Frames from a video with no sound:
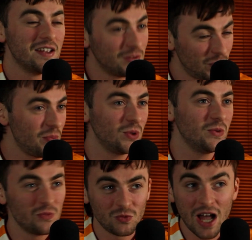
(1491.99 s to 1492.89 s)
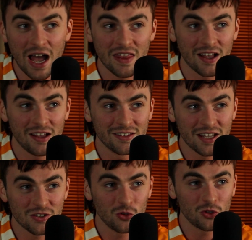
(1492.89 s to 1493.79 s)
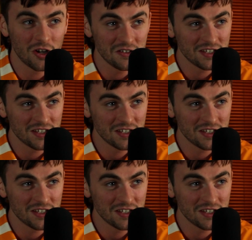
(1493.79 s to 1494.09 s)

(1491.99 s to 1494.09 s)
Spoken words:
People like that. That's good content.